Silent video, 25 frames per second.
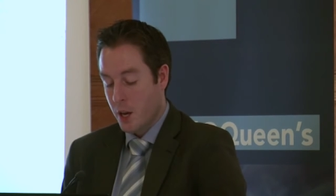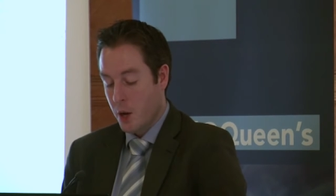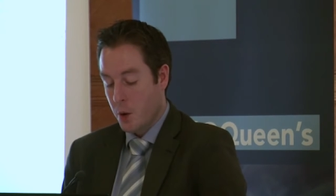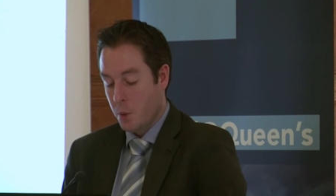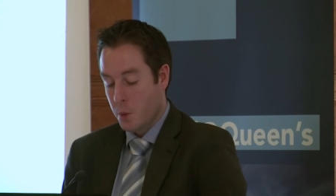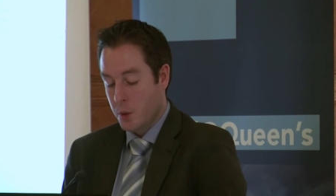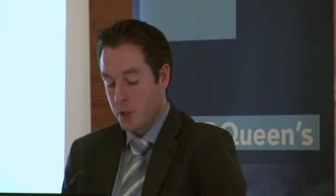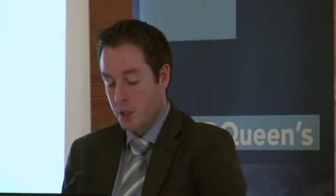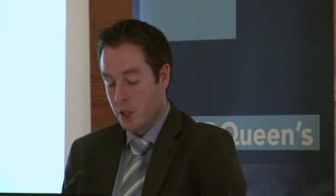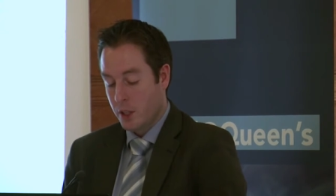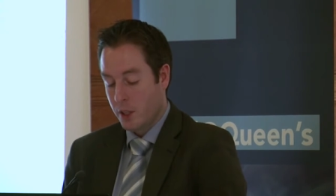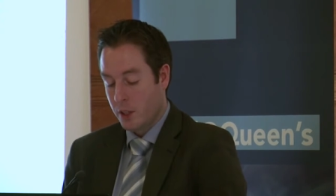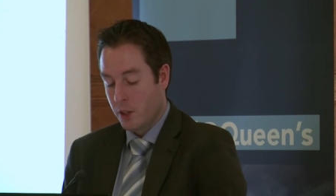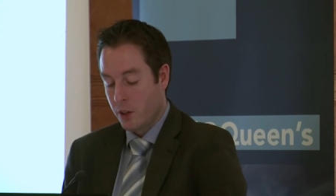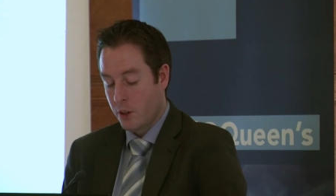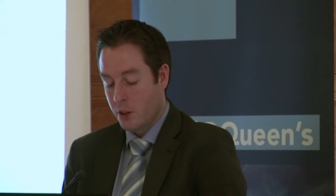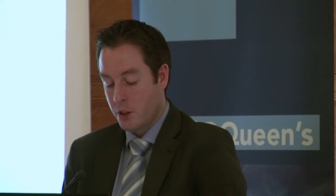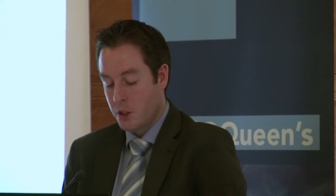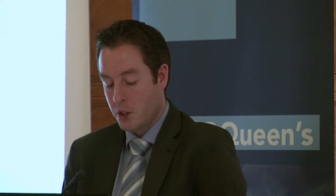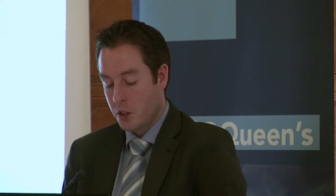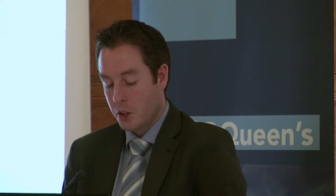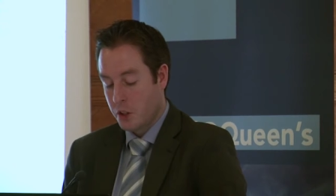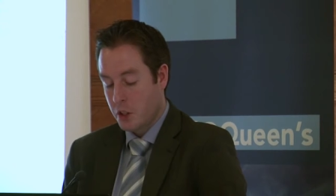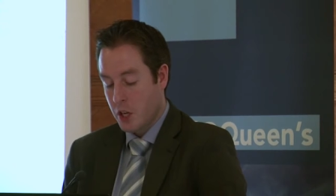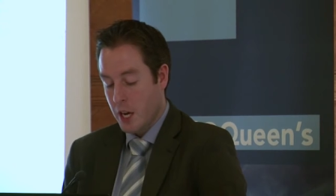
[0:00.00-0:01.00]
which includes
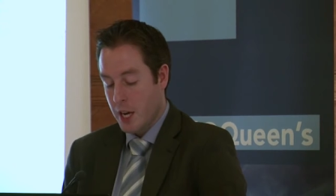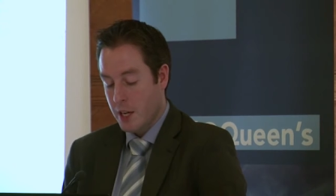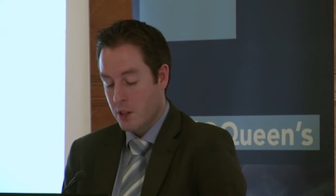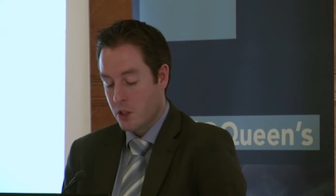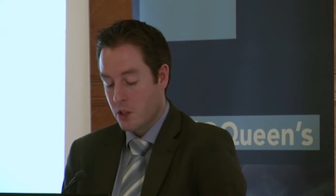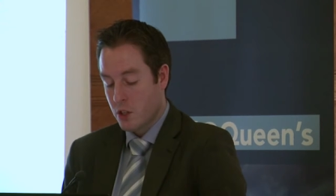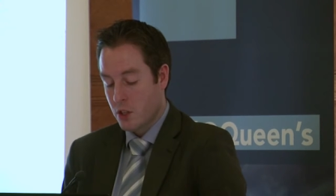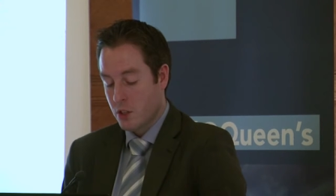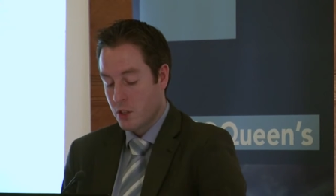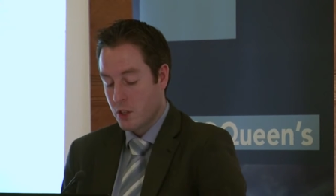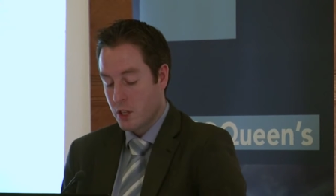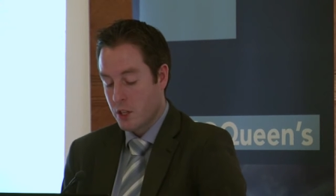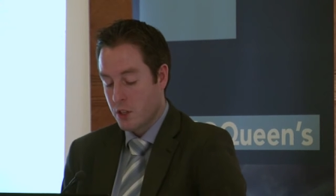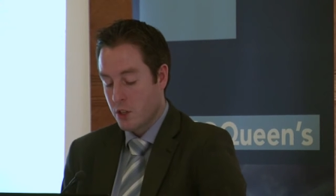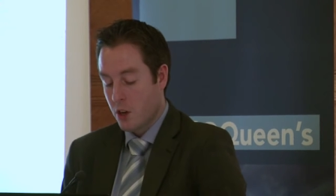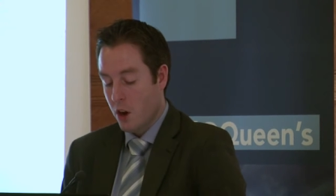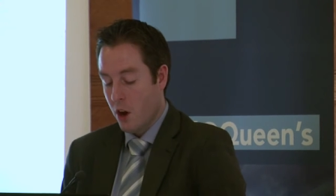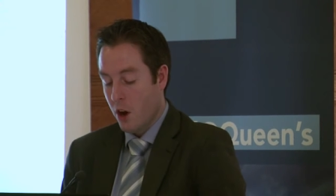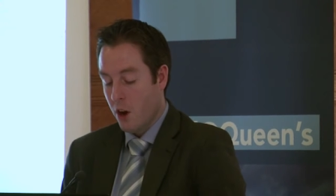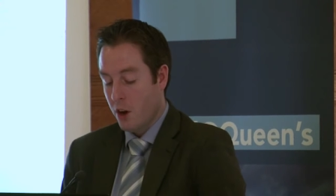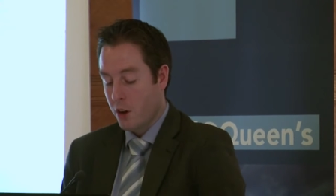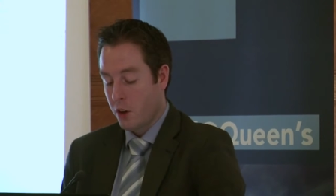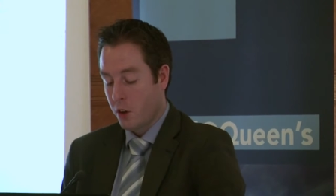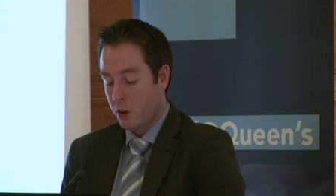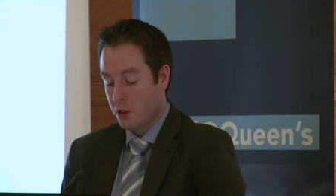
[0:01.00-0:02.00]
suggestions as to
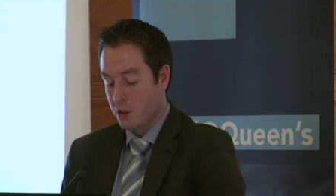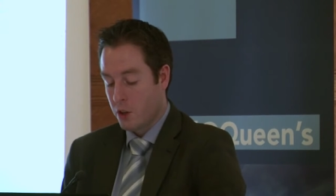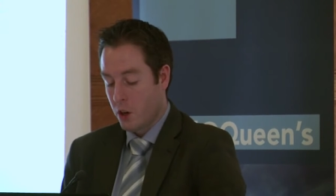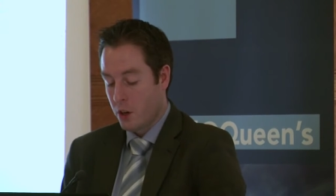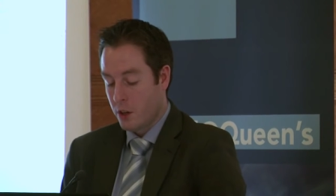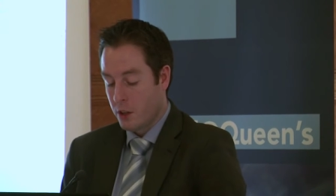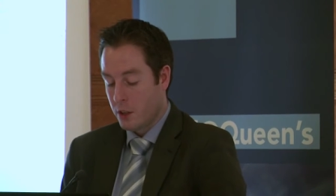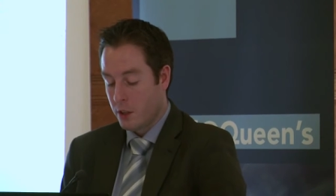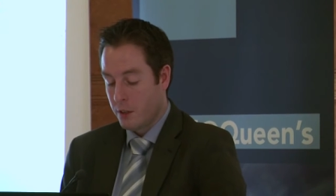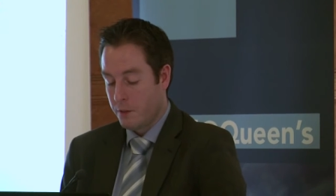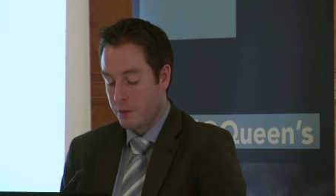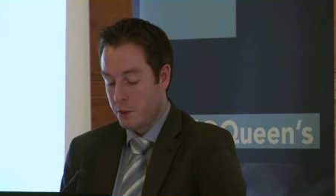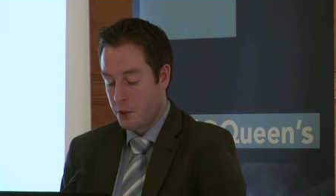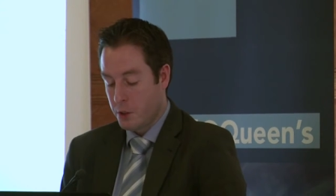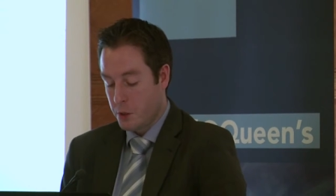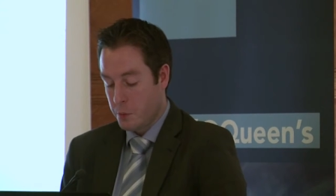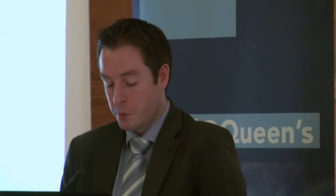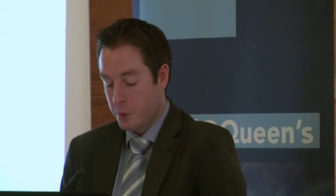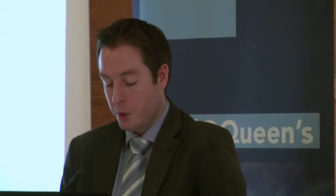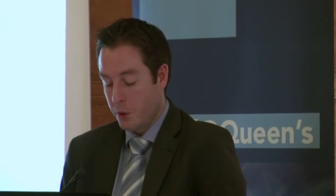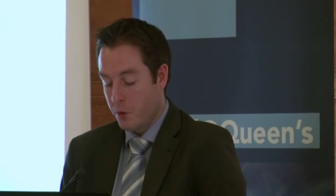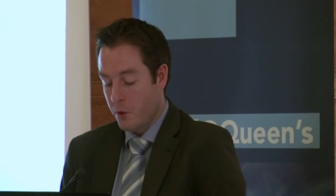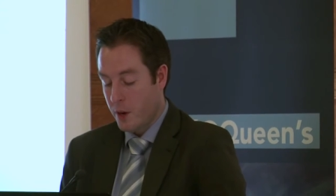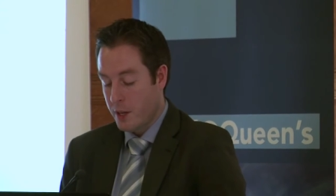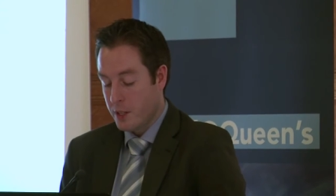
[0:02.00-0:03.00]
how alternative
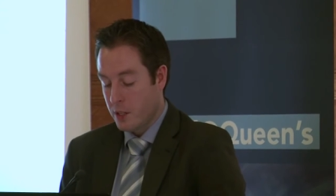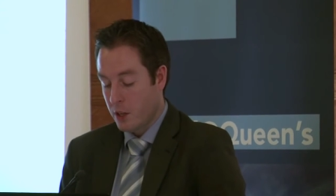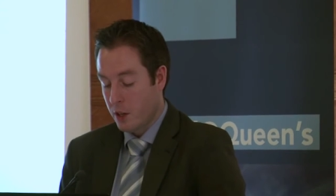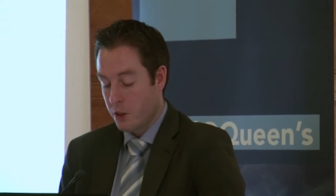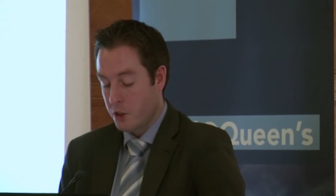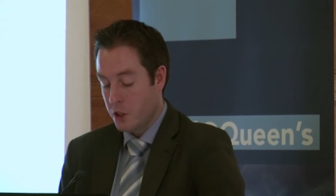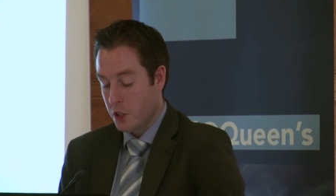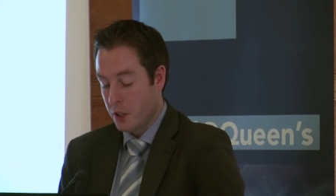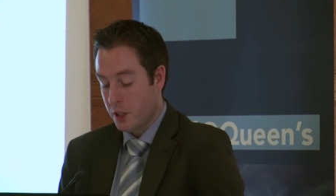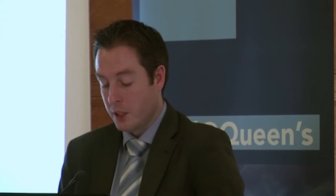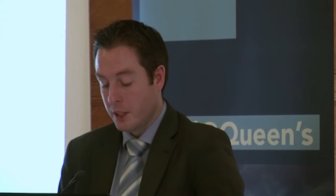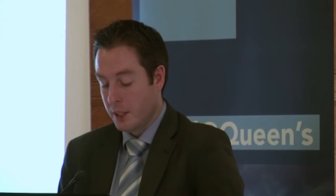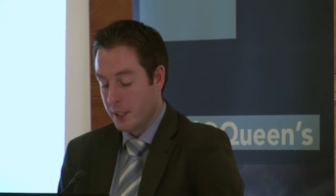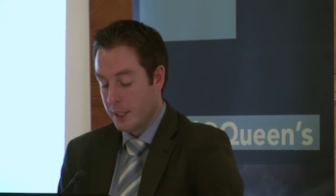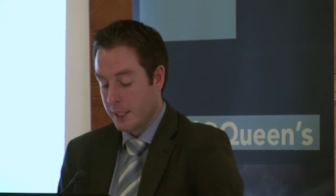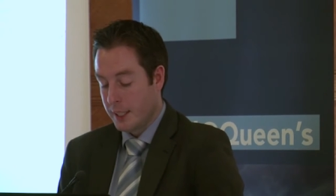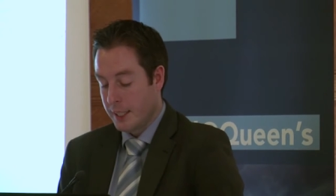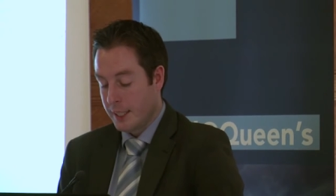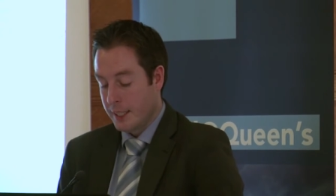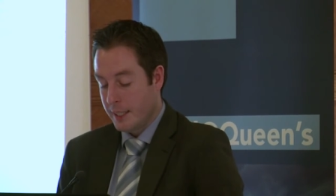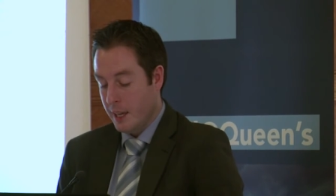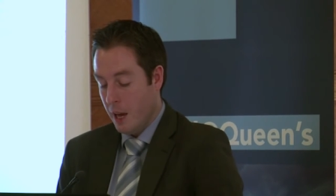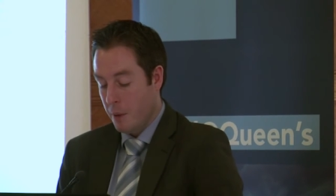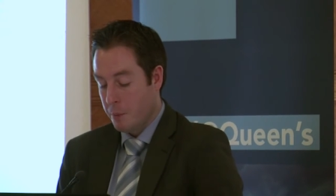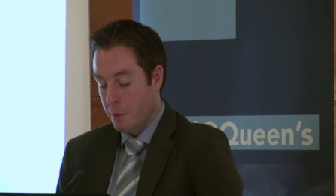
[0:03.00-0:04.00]
dispute resolution
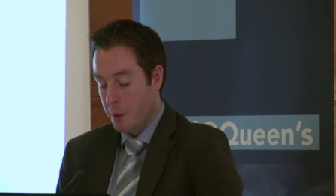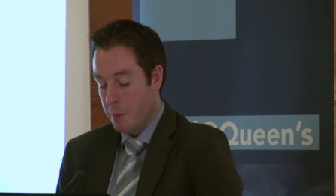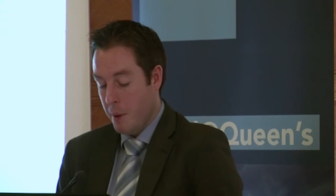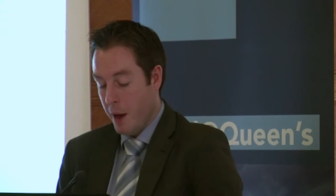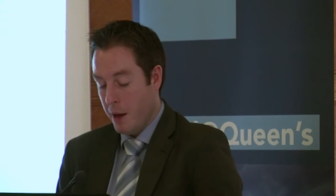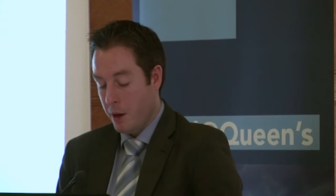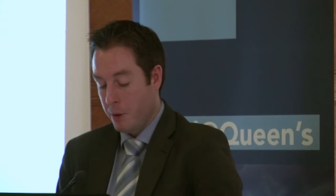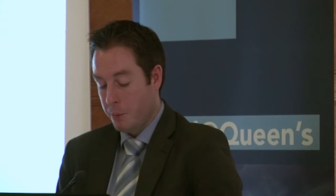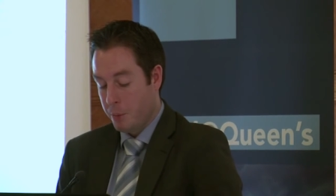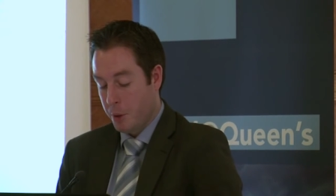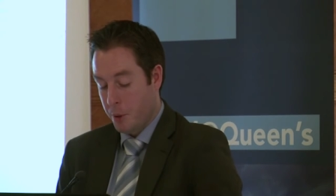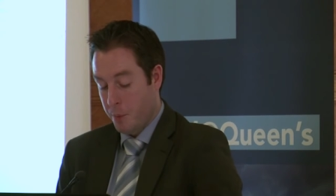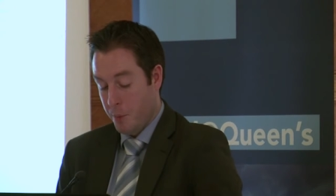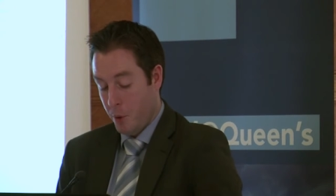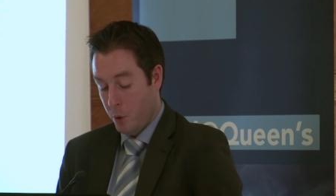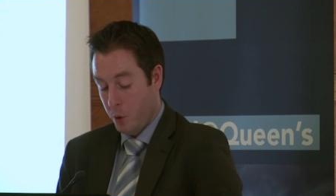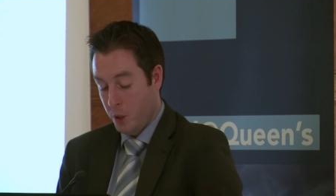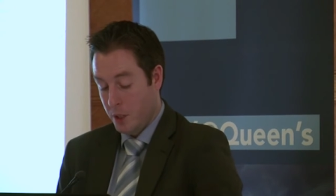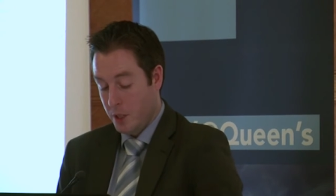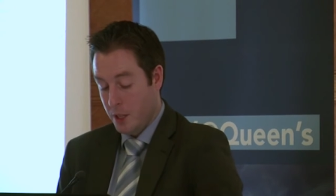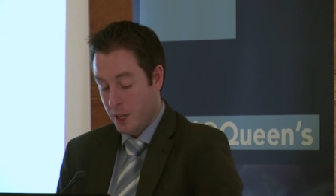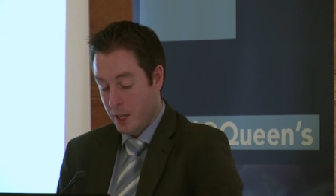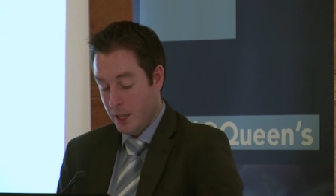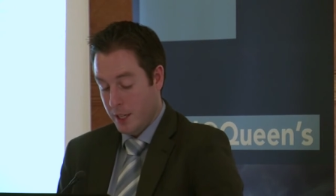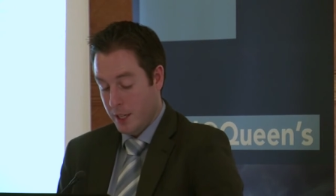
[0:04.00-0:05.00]
can be better promoted.